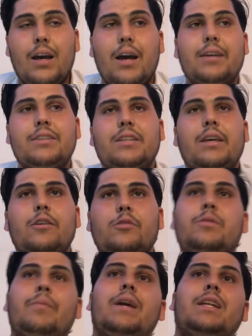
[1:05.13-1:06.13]
Say there was
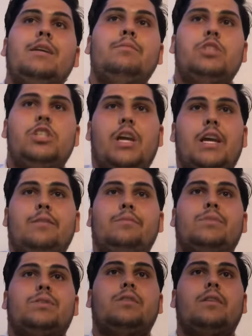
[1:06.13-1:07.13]
a man named
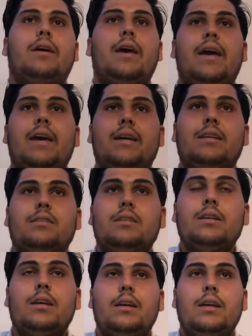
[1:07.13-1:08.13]
James, and
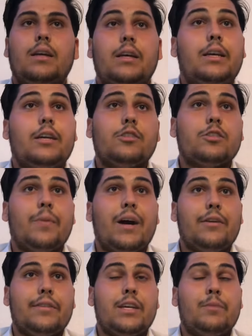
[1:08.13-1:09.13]
he hears
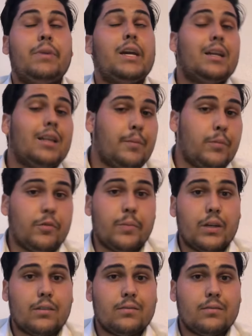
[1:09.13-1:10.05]
about the BLM movement.